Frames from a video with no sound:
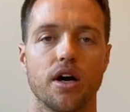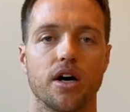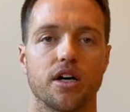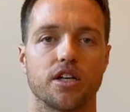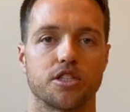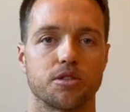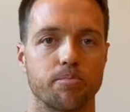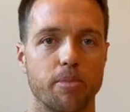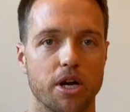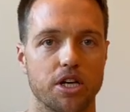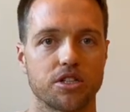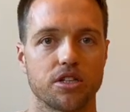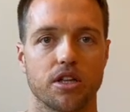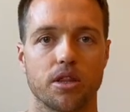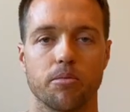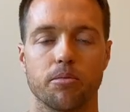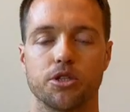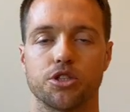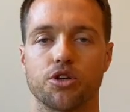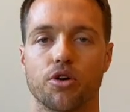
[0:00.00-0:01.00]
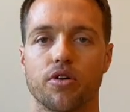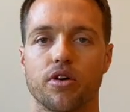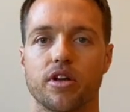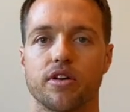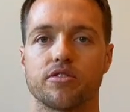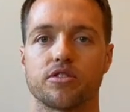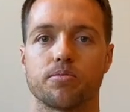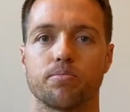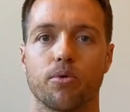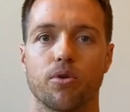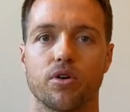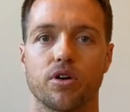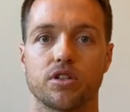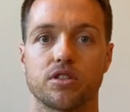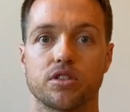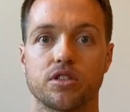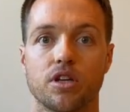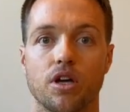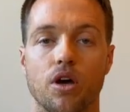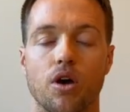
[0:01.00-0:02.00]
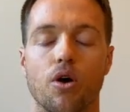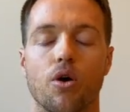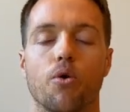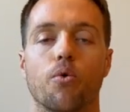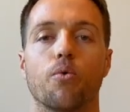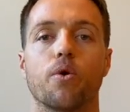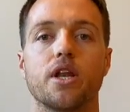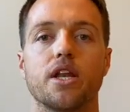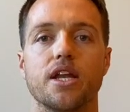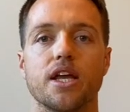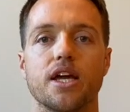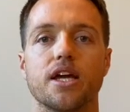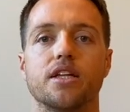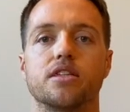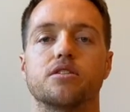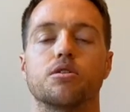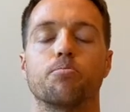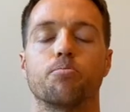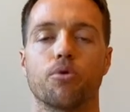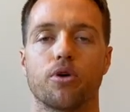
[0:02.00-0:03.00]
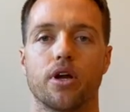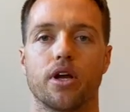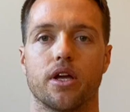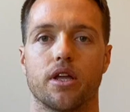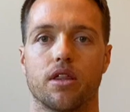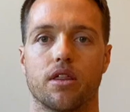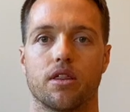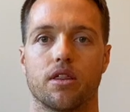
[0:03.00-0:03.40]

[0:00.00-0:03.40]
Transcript: especially the majority of sports, we need to breathe.